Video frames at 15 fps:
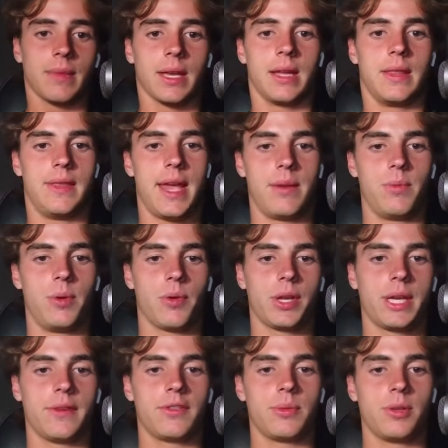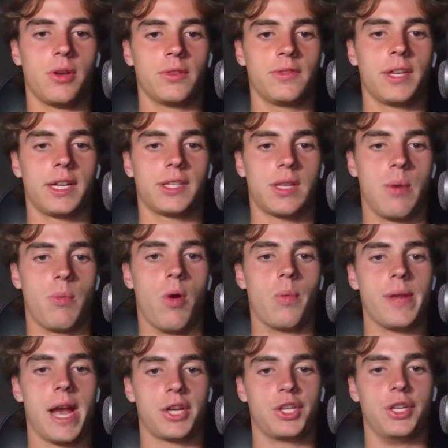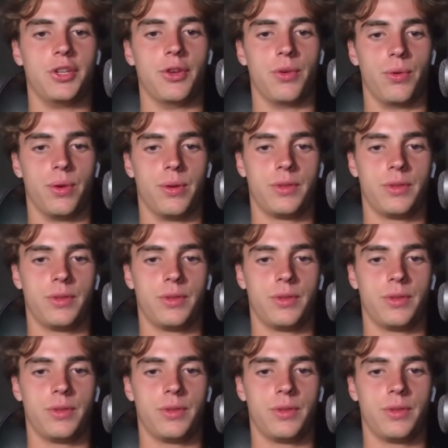Then we want to give some context to what we actually do.